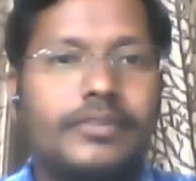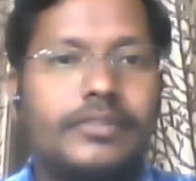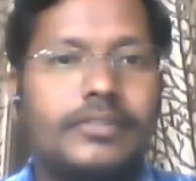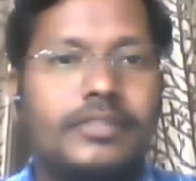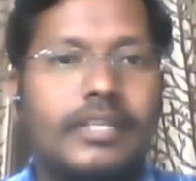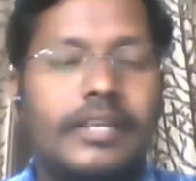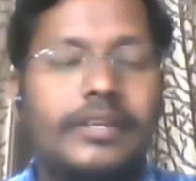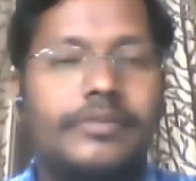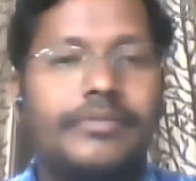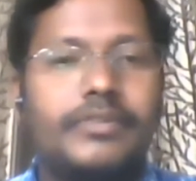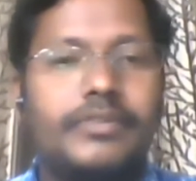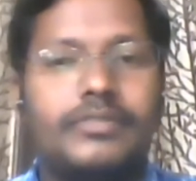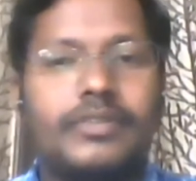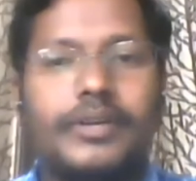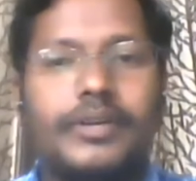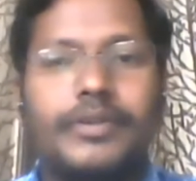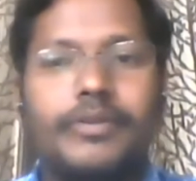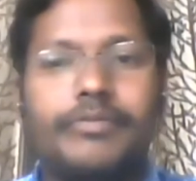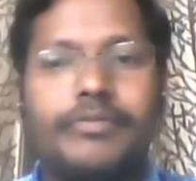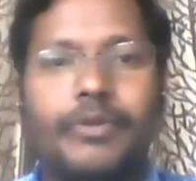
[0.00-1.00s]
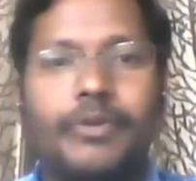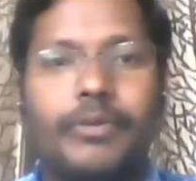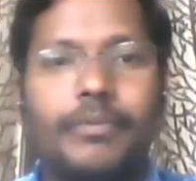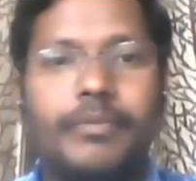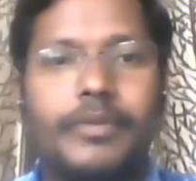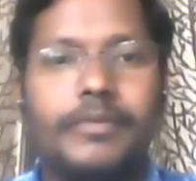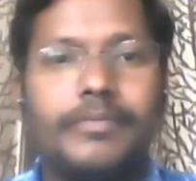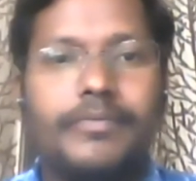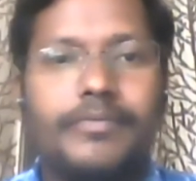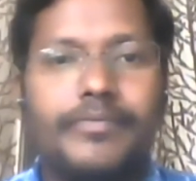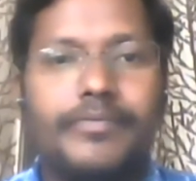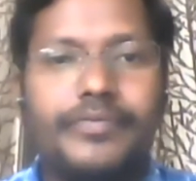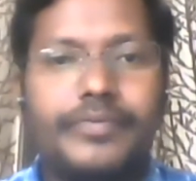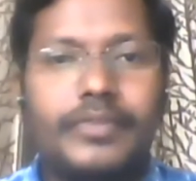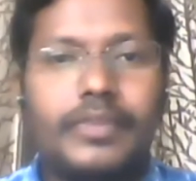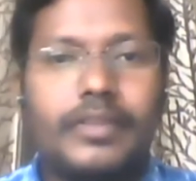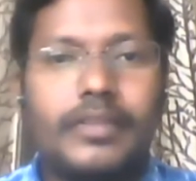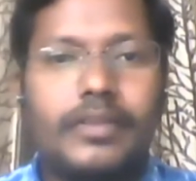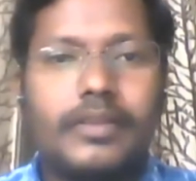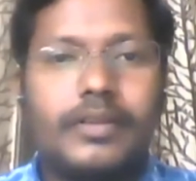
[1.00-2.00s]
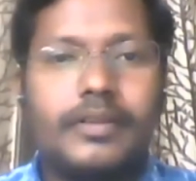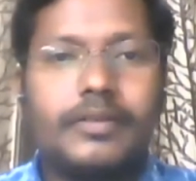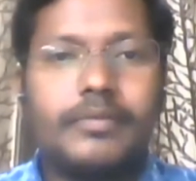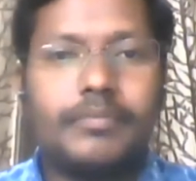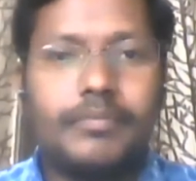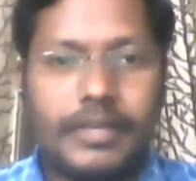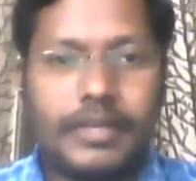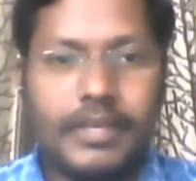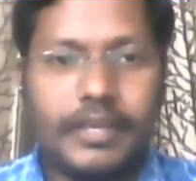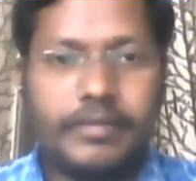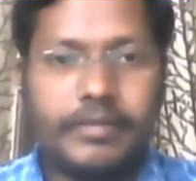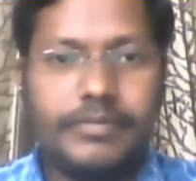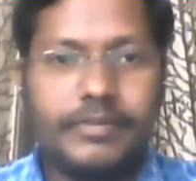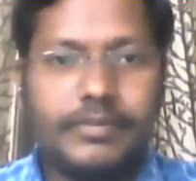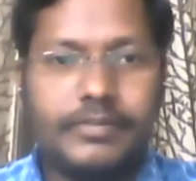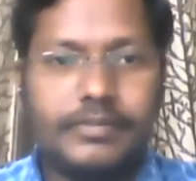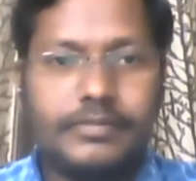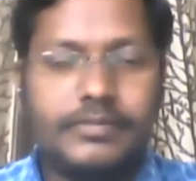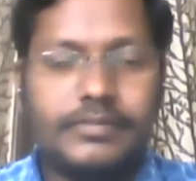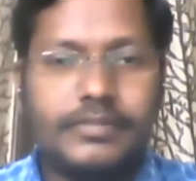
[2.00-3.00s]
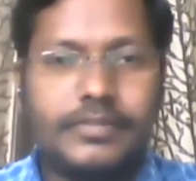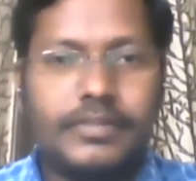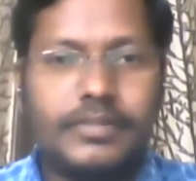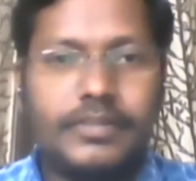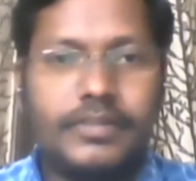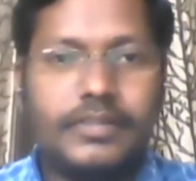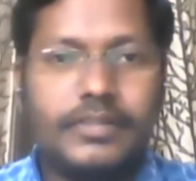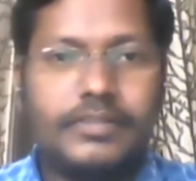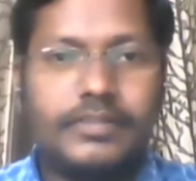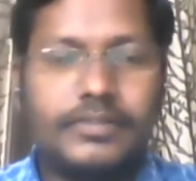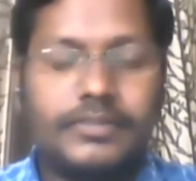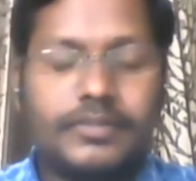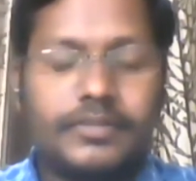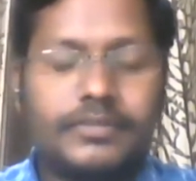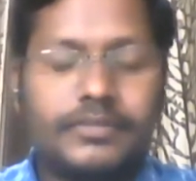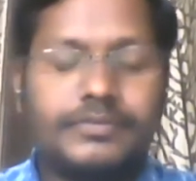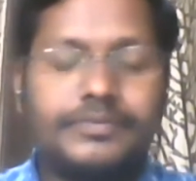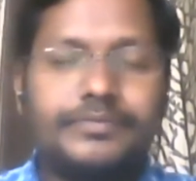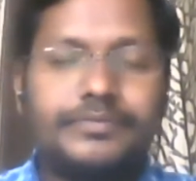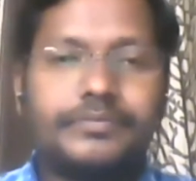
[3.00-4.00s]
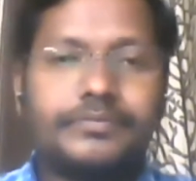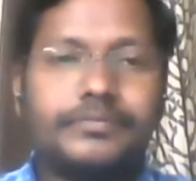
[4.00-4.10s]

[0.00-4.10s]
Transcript: scientific study of human behavior. So,